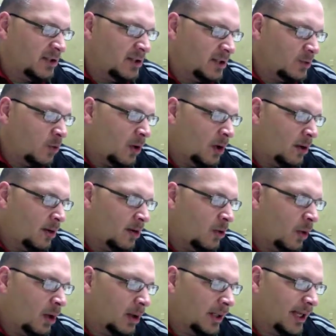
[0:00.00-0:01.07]
It says, what are the
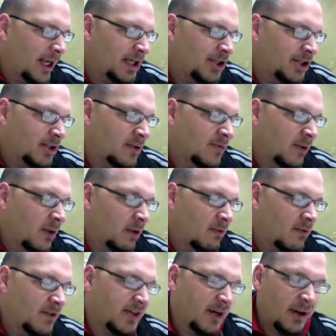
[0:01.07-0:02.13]
qualifications for
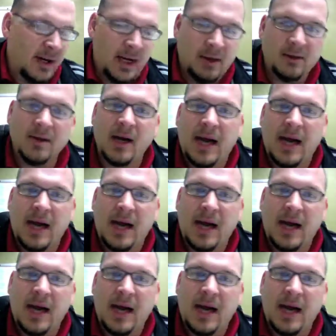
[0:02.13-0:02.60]
overseer and elder?